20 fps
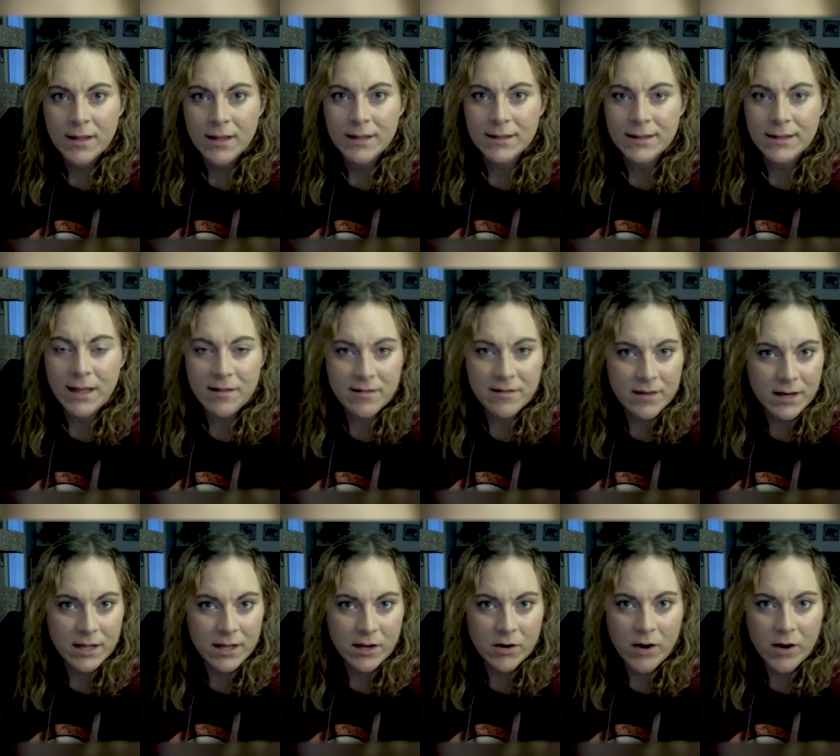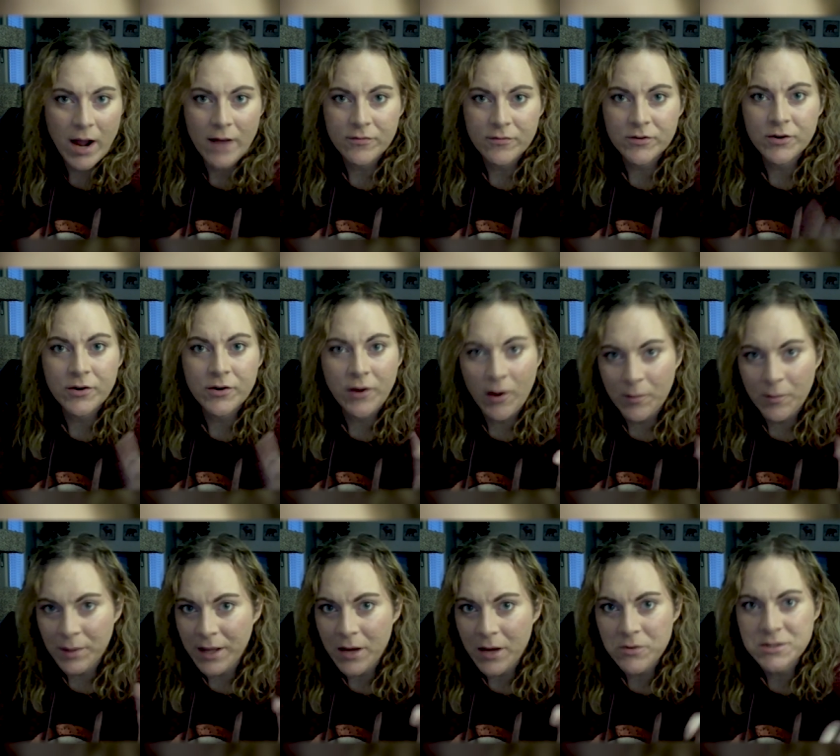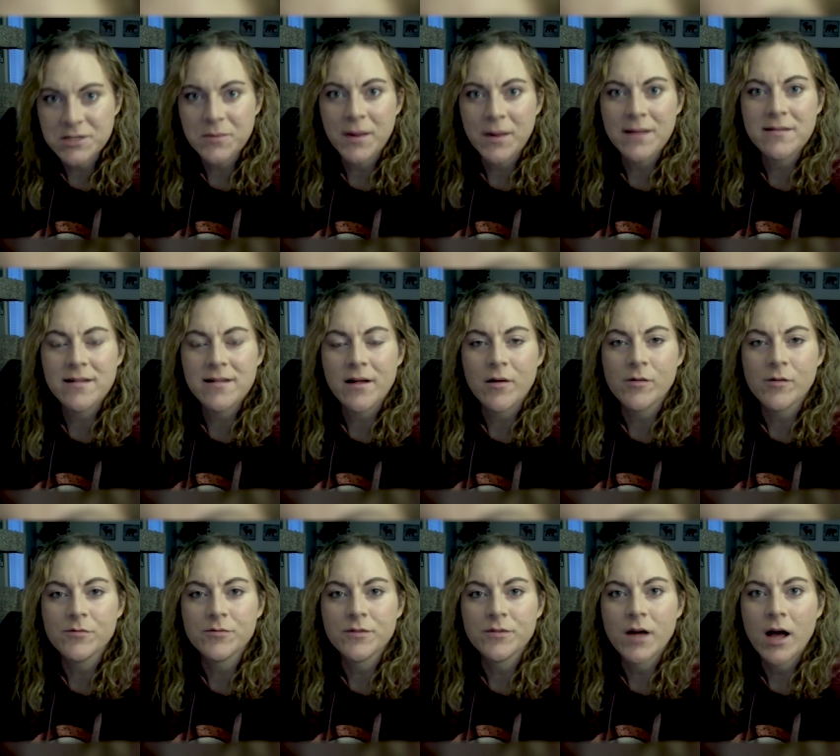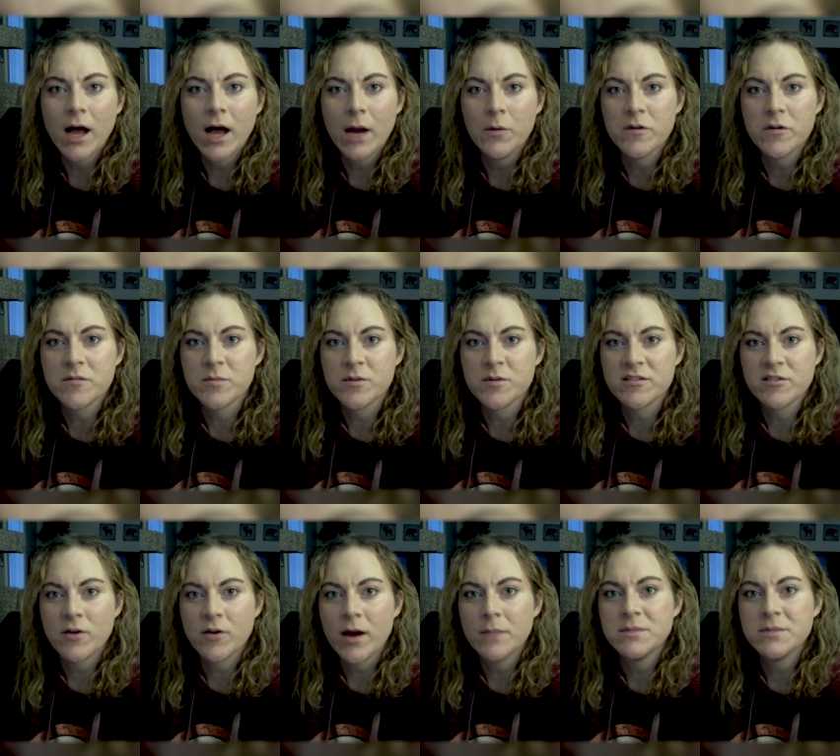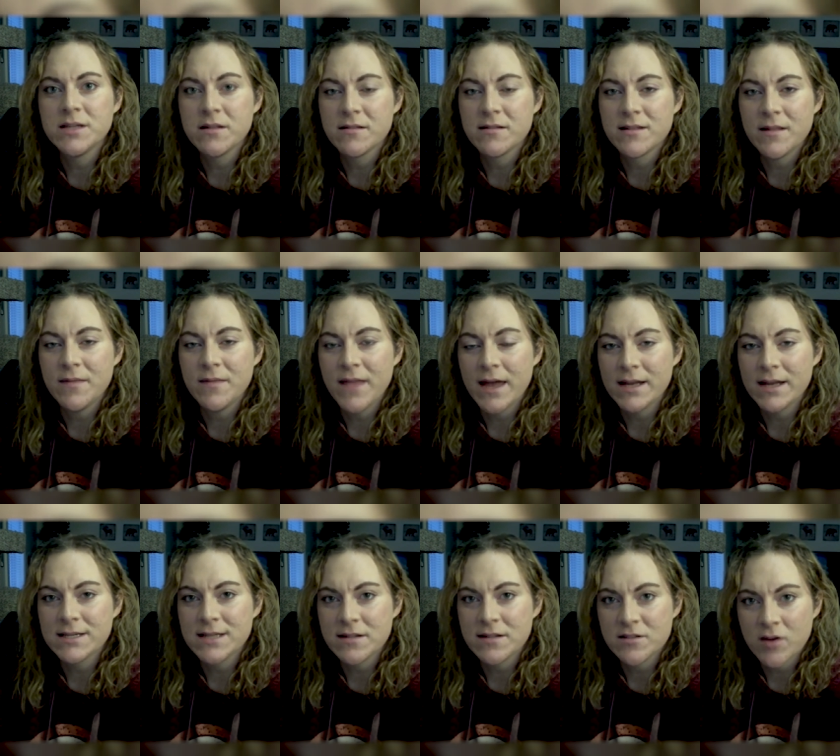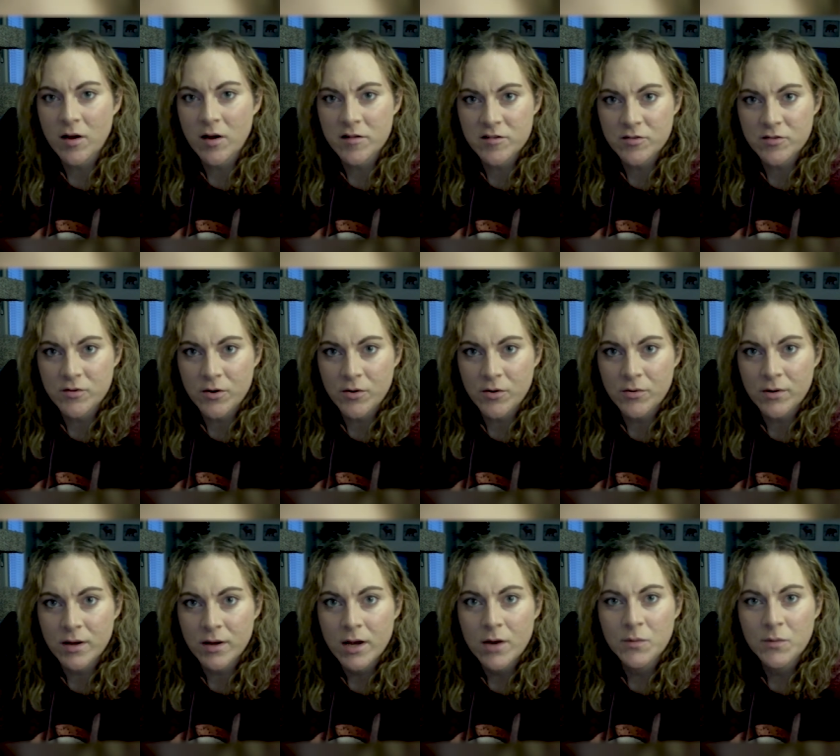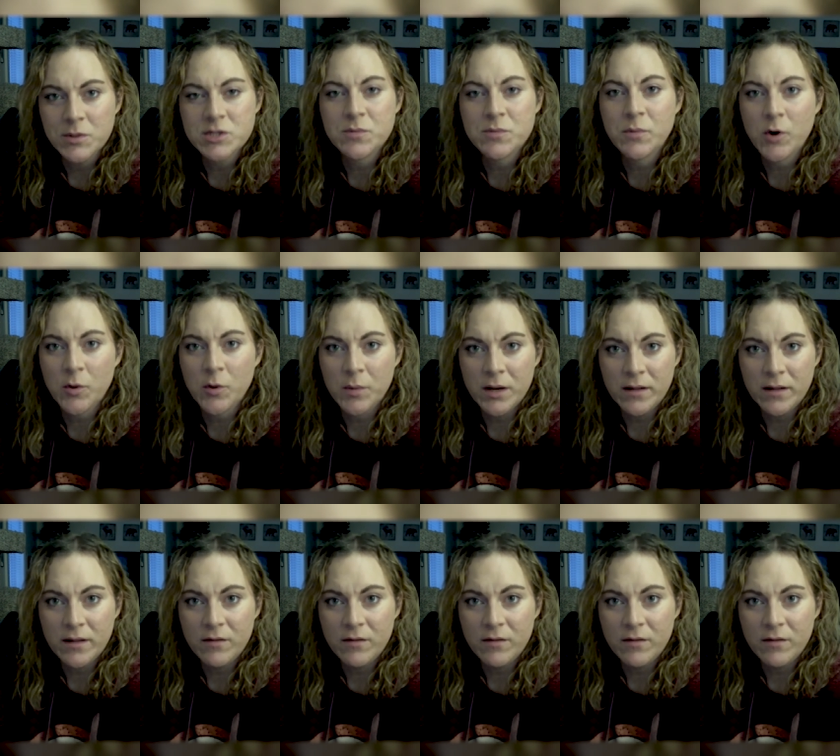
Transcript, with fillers: Less than a year after coming out to myself, I was prescribed synthetic testosterone, which permanently